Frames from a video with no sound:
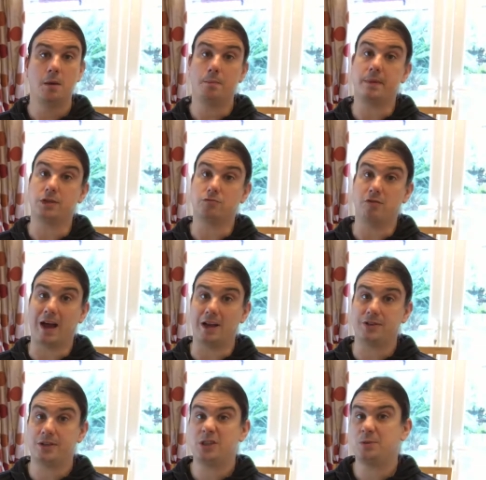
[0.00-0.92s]
mixed
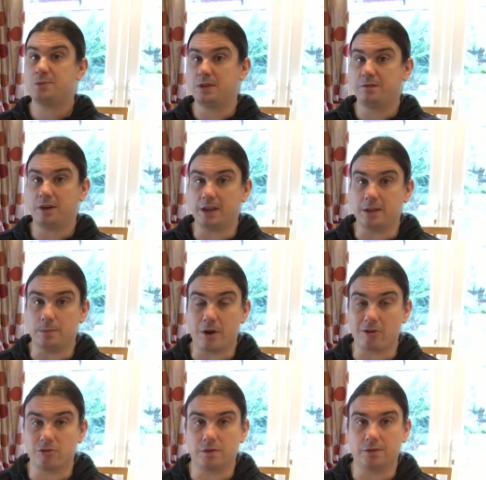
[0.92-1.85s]
reality, specifically the
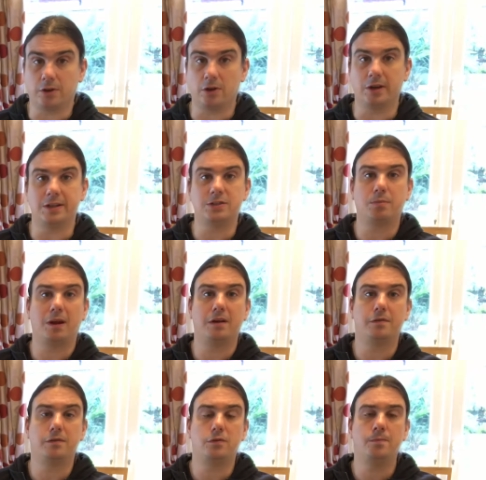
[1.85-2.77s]
Microsoft HoloLens
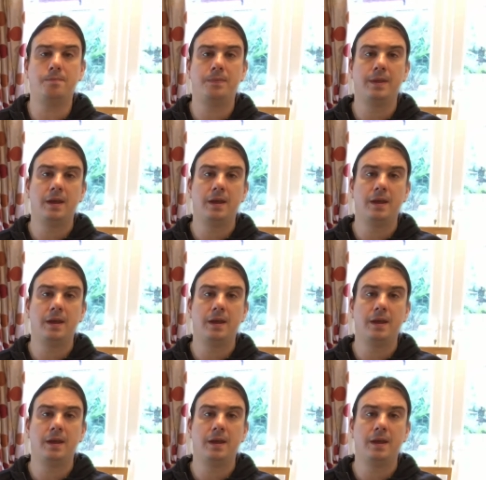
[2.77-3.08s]
platform,